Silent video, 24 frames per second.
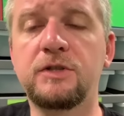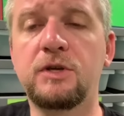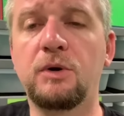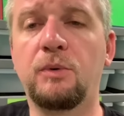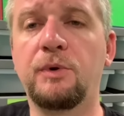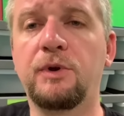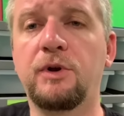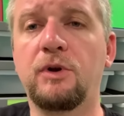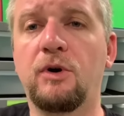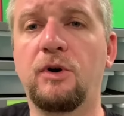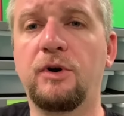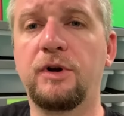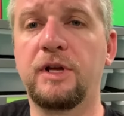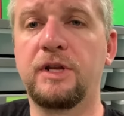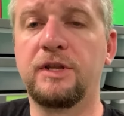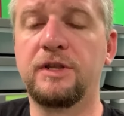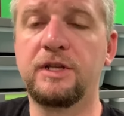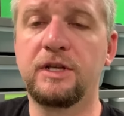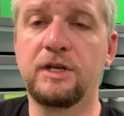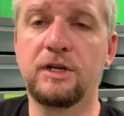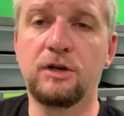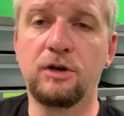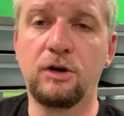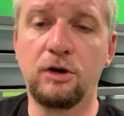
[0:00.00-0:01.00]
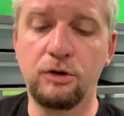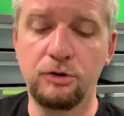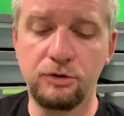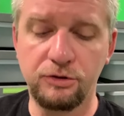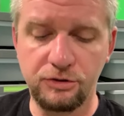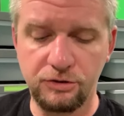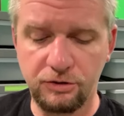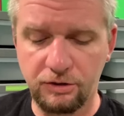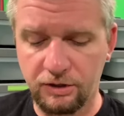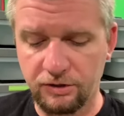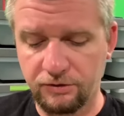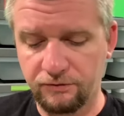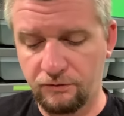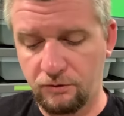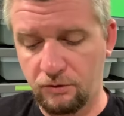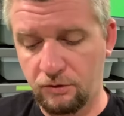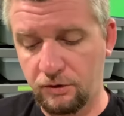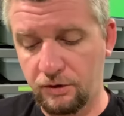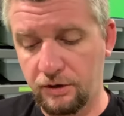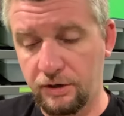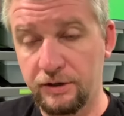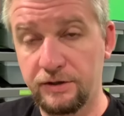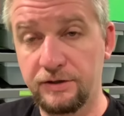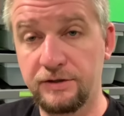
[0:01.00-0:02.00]
going on in the enclosure as
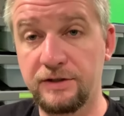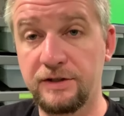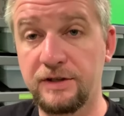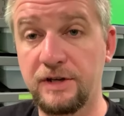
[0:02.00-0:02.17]
far as